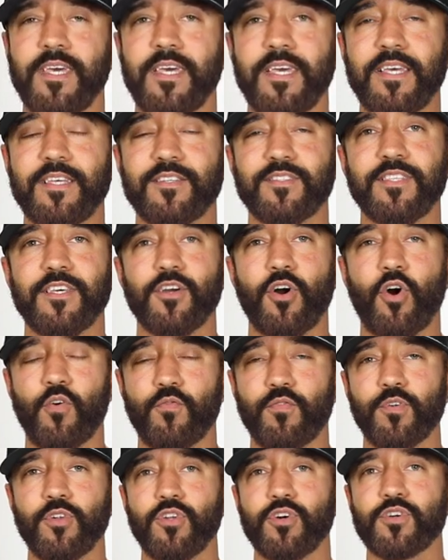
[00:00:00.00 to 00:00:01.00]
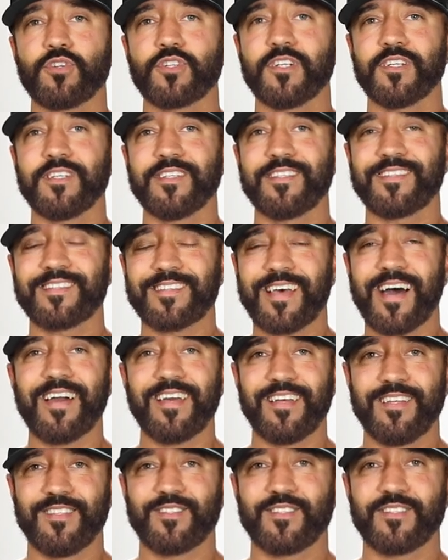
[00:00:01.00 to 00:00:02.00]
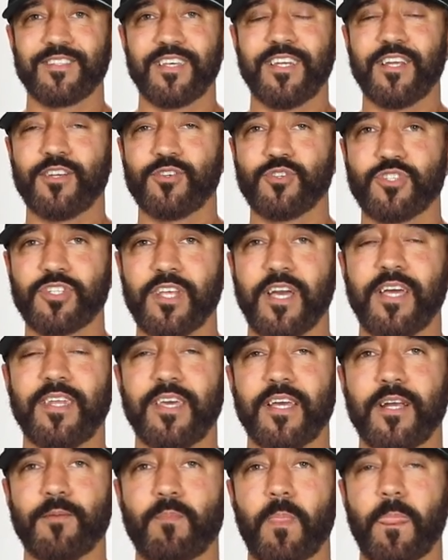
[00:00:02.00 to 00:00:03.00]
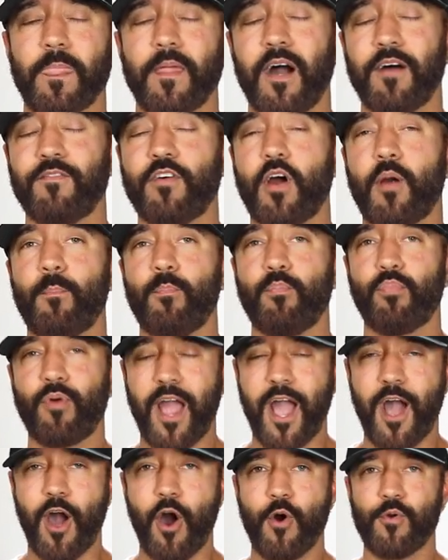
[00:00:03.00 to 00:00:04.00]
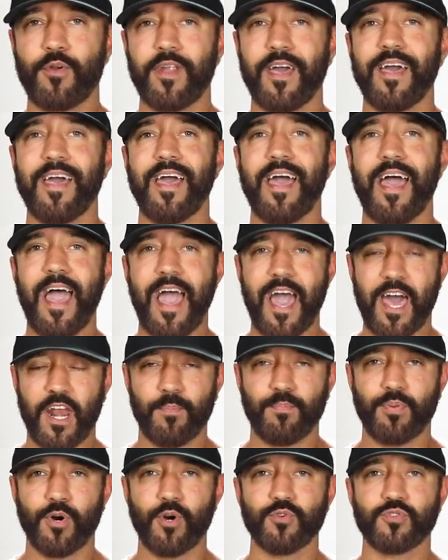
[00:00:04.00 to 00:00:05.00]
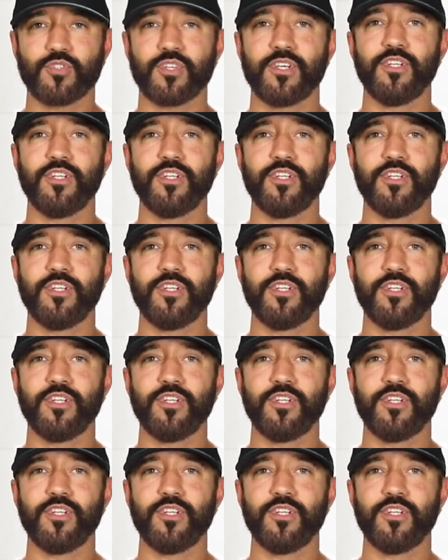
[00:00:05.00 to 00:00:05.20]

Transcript: is the overlooked science and understanding of our brown adipose